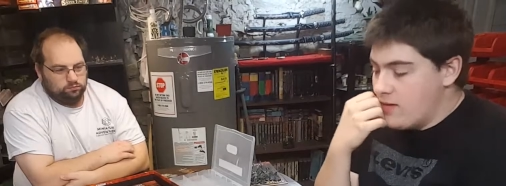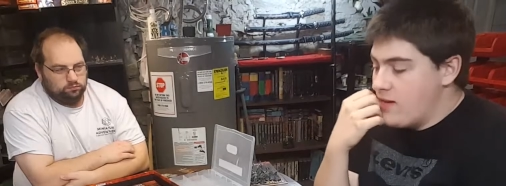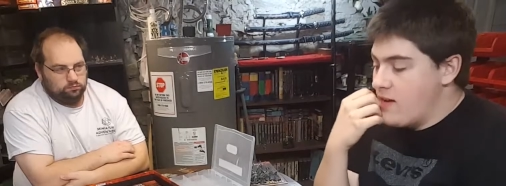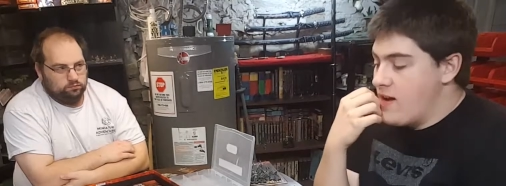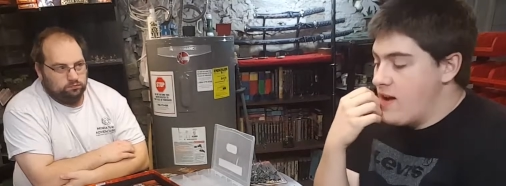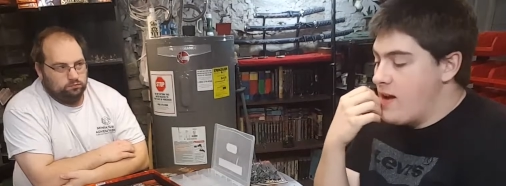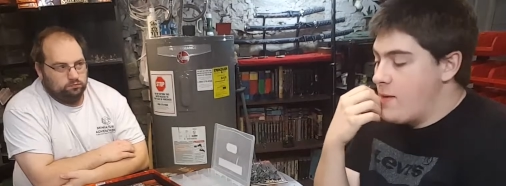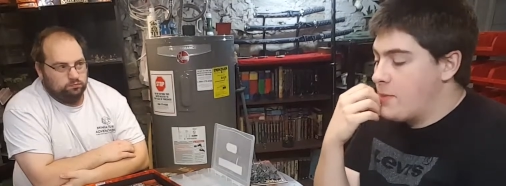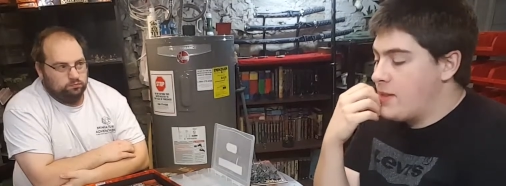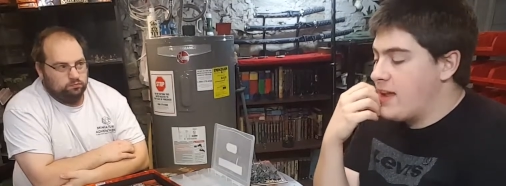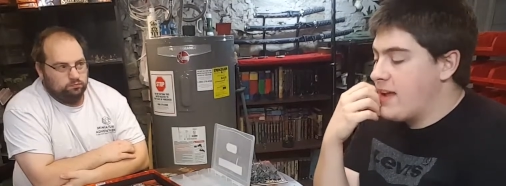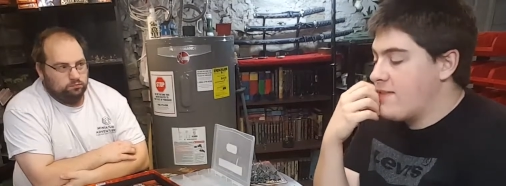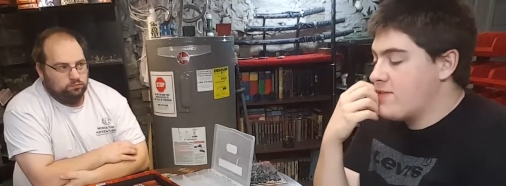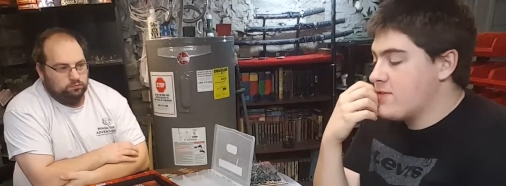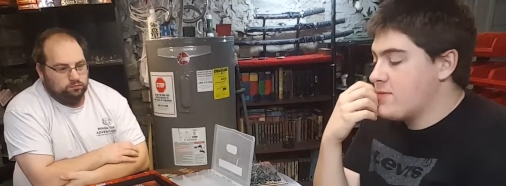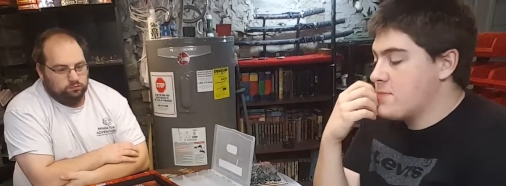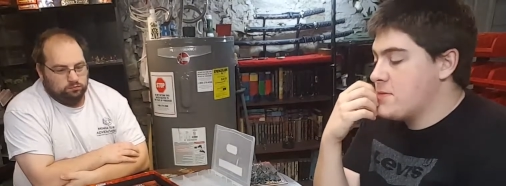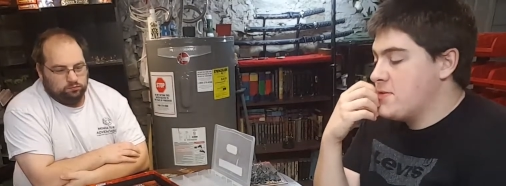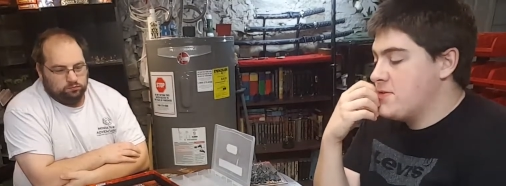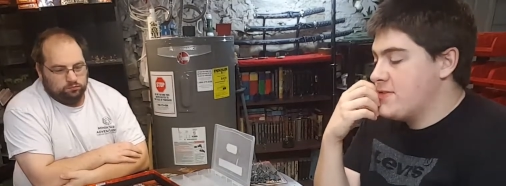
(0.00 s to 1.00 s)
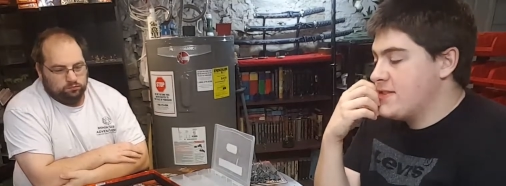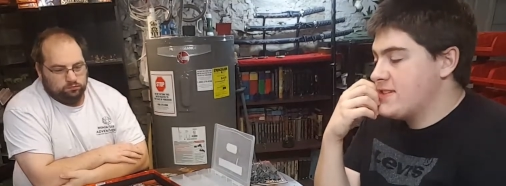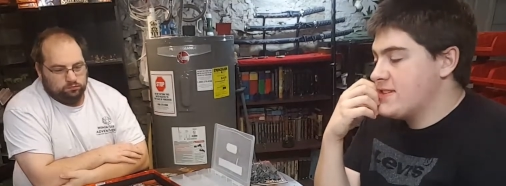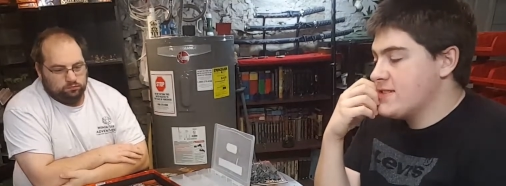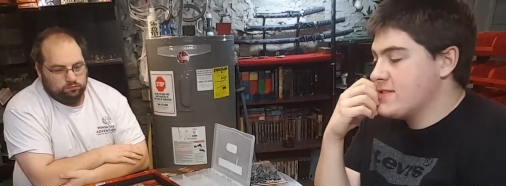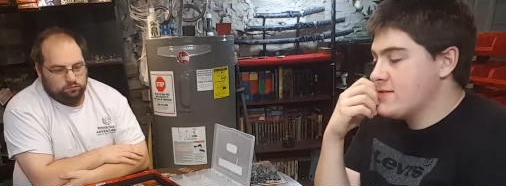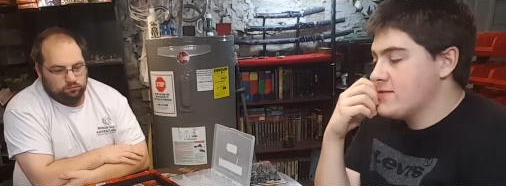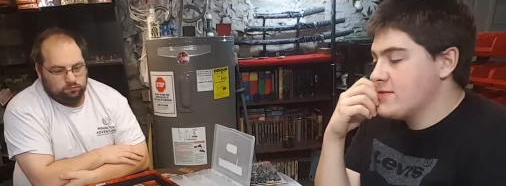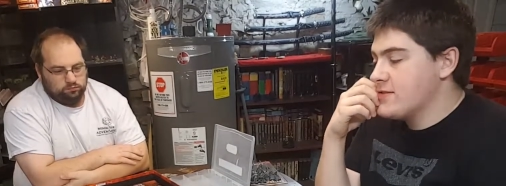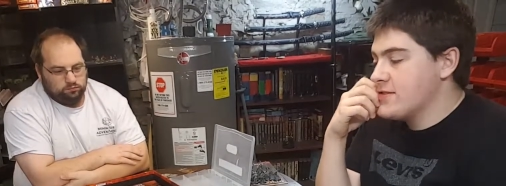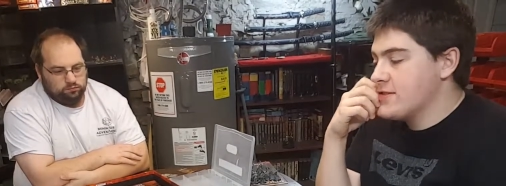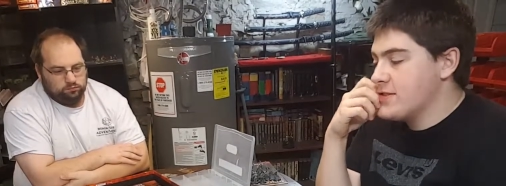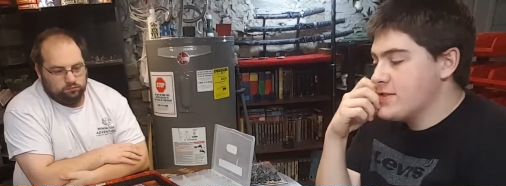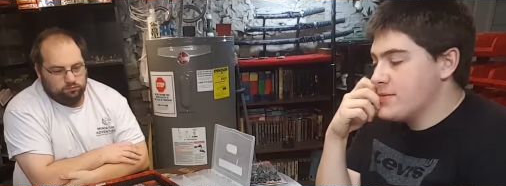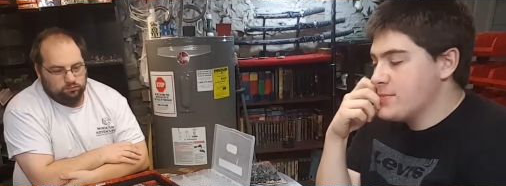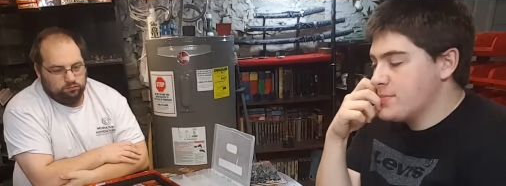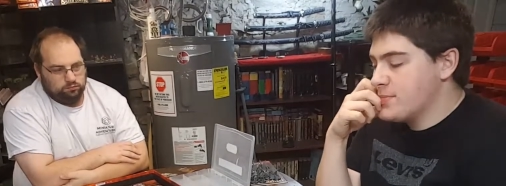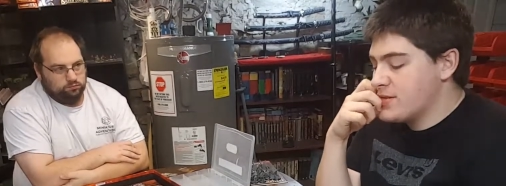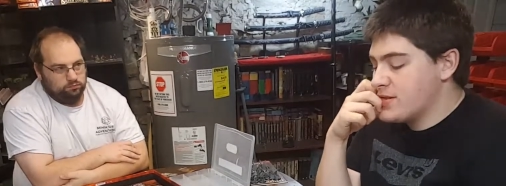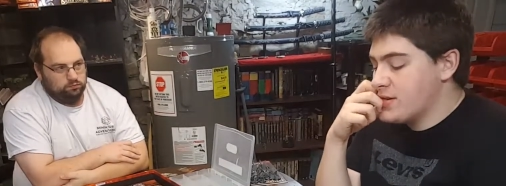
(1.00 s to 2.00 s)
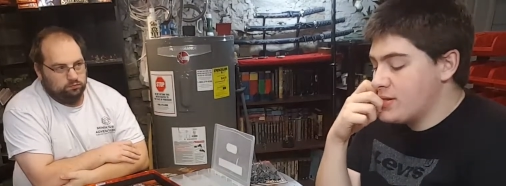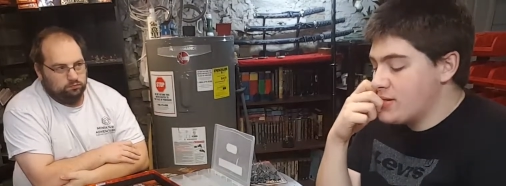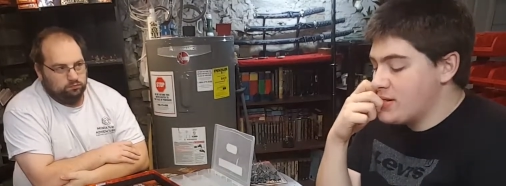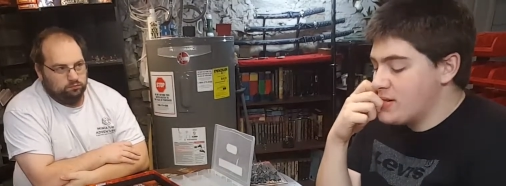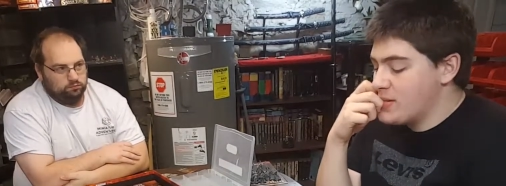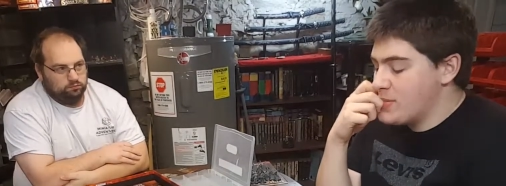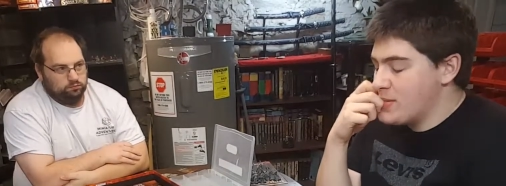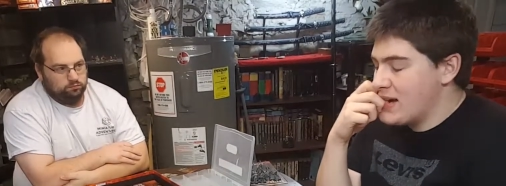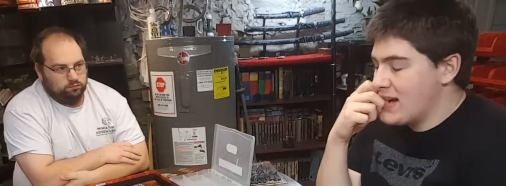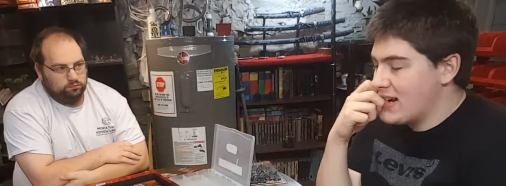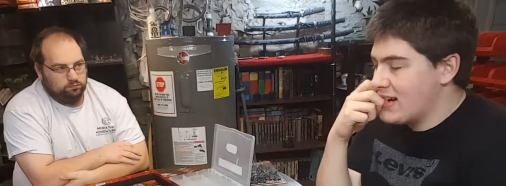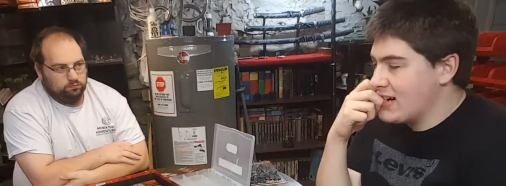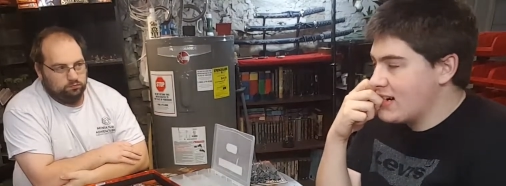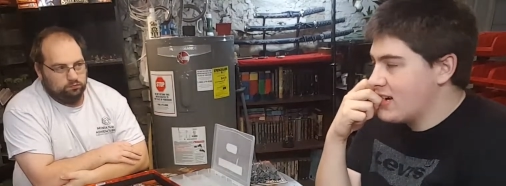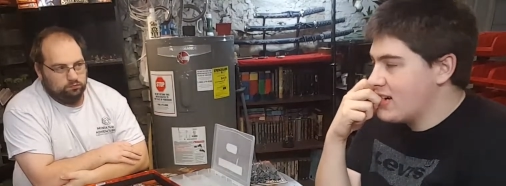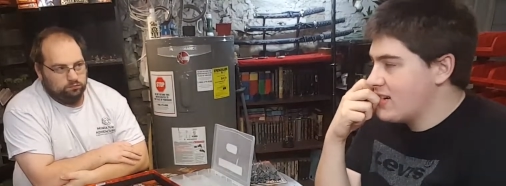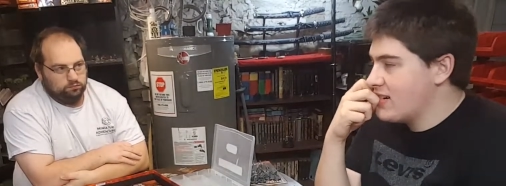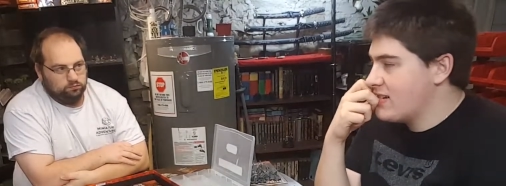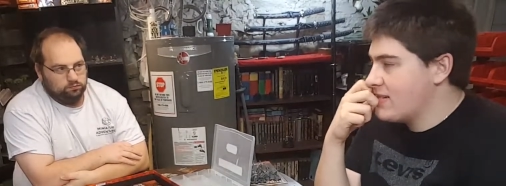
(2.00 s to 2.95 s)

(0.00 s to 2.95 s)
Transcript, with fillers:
Speaker 1: Uh, but I have to move into the room, so it wouldn't matter.